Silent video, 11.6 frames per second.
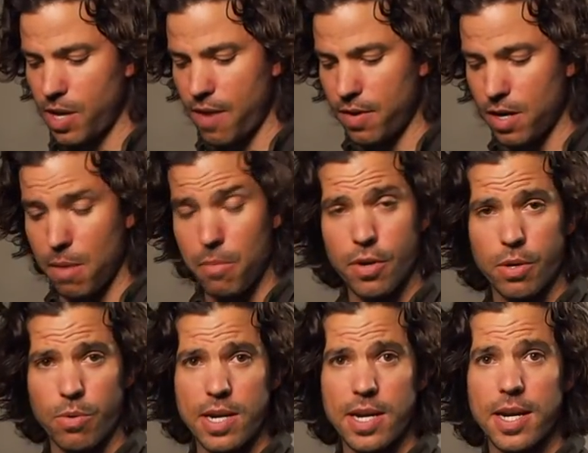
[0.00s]
We have a number
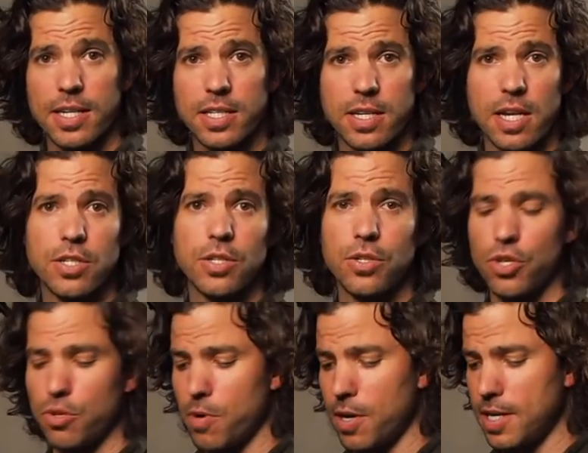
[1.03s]
3 extension
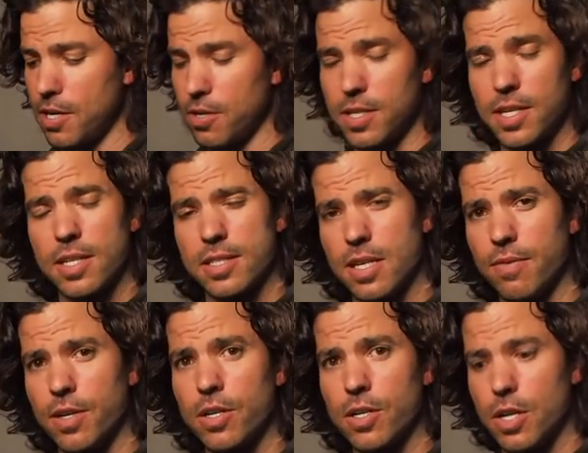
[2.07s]
tube on here to get us
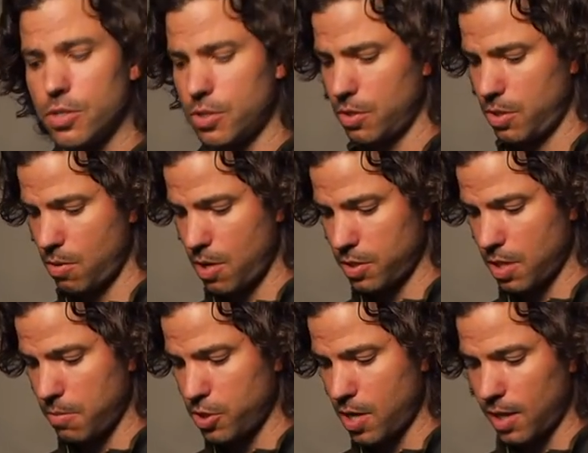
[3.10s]
even closer to our
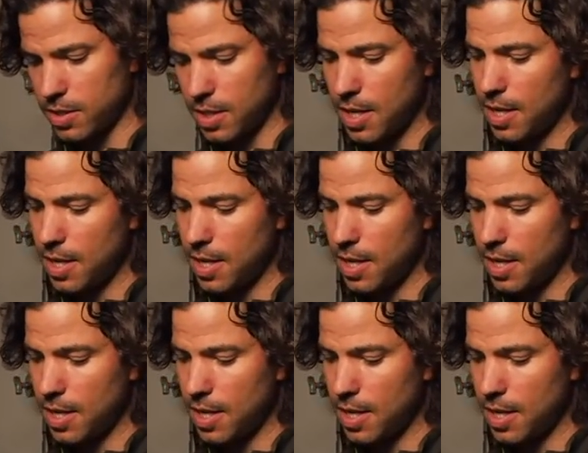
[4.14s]
subject.